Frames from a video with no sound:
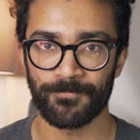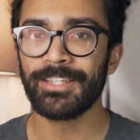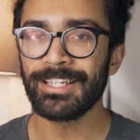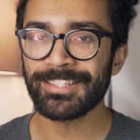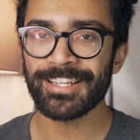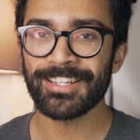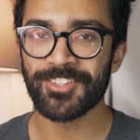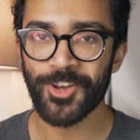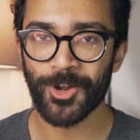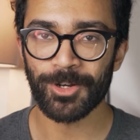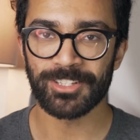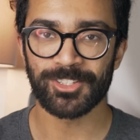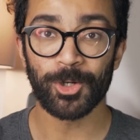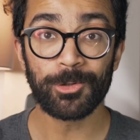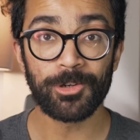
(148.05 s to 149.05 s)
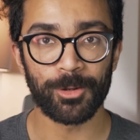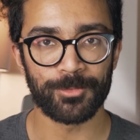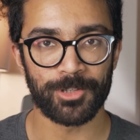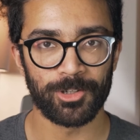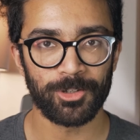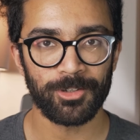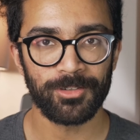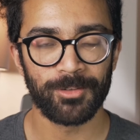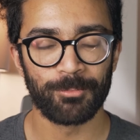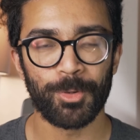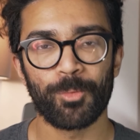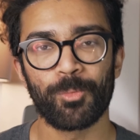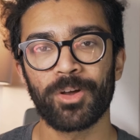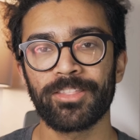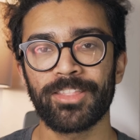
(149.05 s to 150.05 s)
This is known as Coulomb's law,
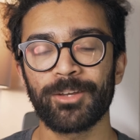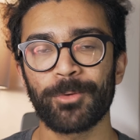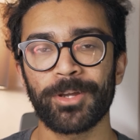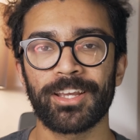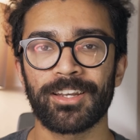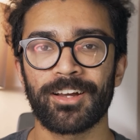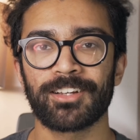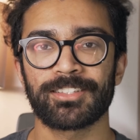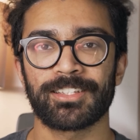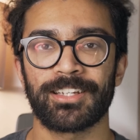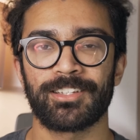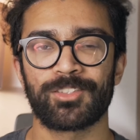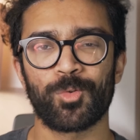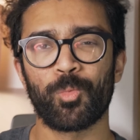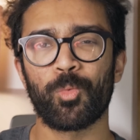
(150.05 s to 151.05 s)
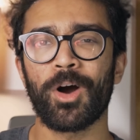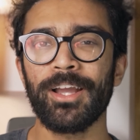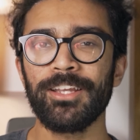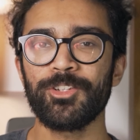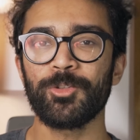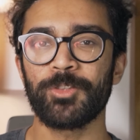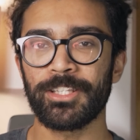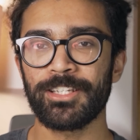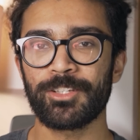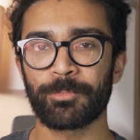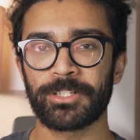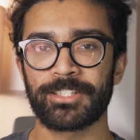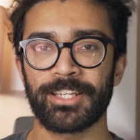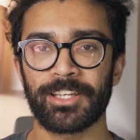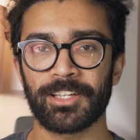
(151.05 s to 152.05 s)
but one thing we can ask is, why do these
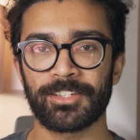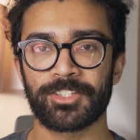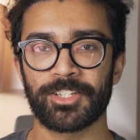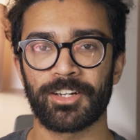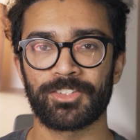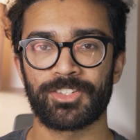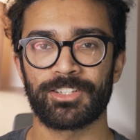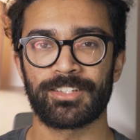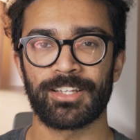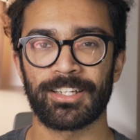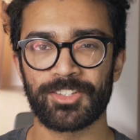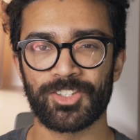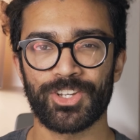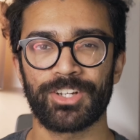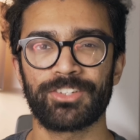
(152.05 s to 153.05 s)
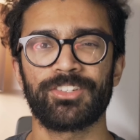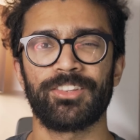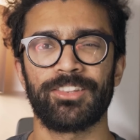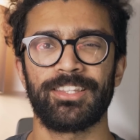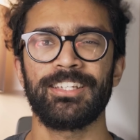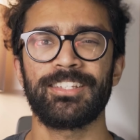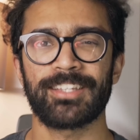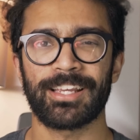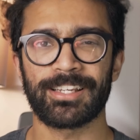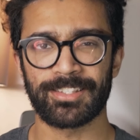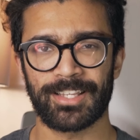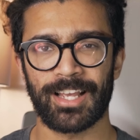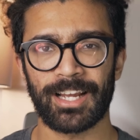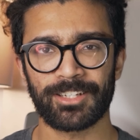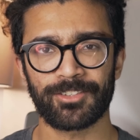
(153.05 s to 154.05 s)
particular charges exert this
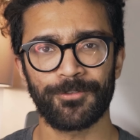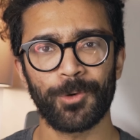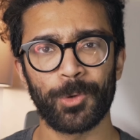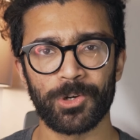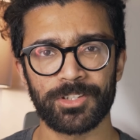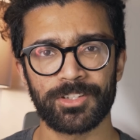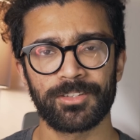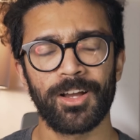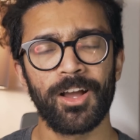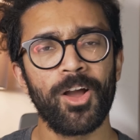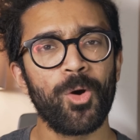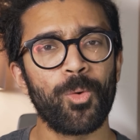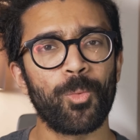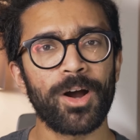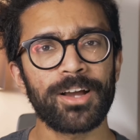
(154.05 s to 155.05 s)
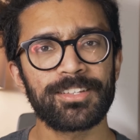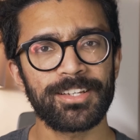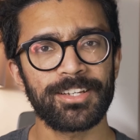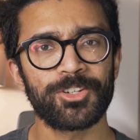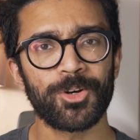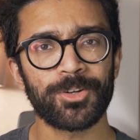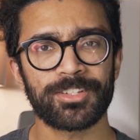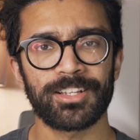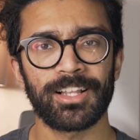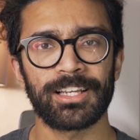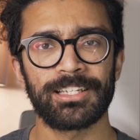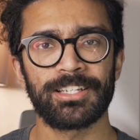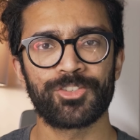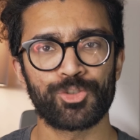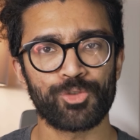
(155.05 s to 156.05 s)
exact force? Why is it not
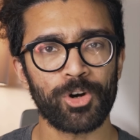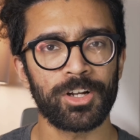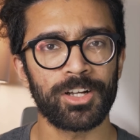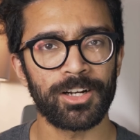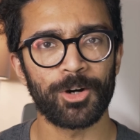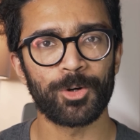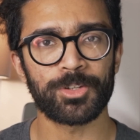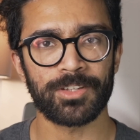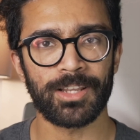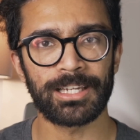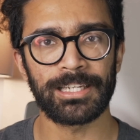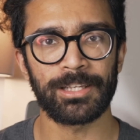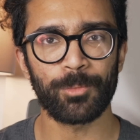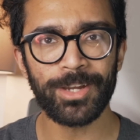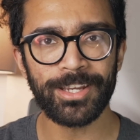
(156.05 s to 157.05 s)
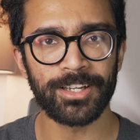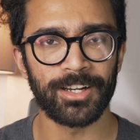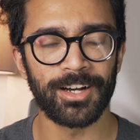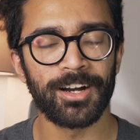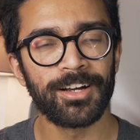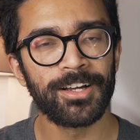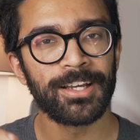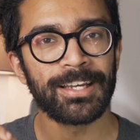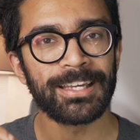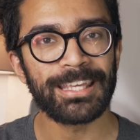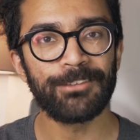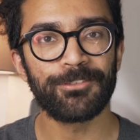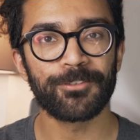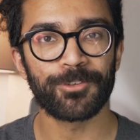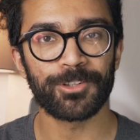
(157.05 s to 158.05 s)
slightly stronger or slightly weaker,
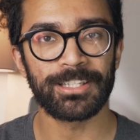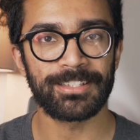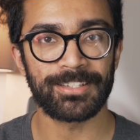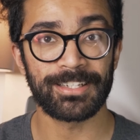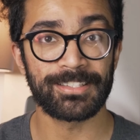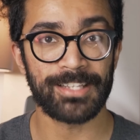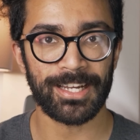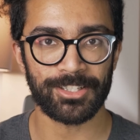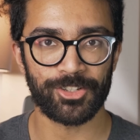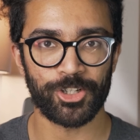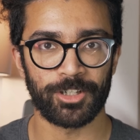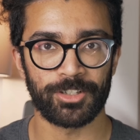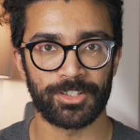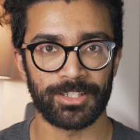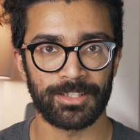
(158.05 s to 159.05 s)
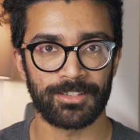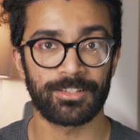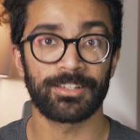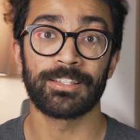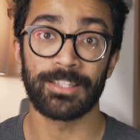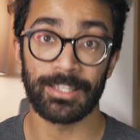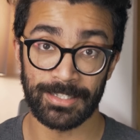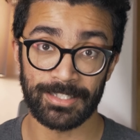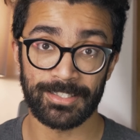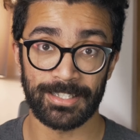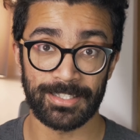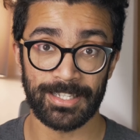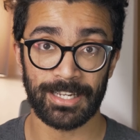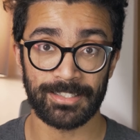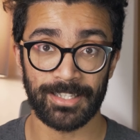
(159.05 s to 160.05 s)
even for these exact charges, this
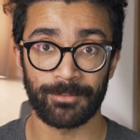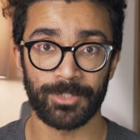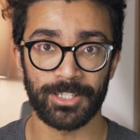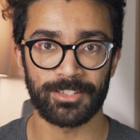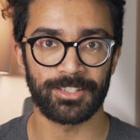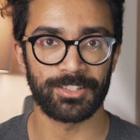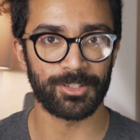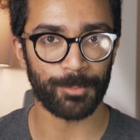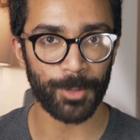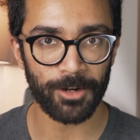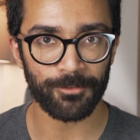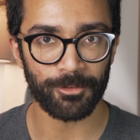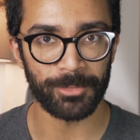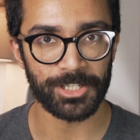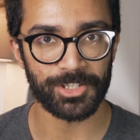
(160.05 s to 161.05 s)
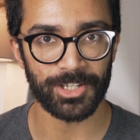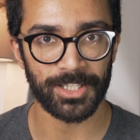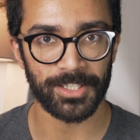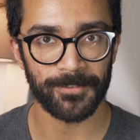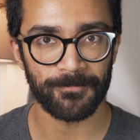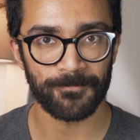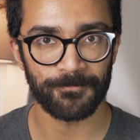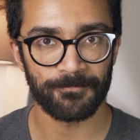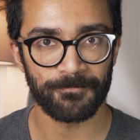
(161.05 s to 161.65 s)
exact same distance apart from each other?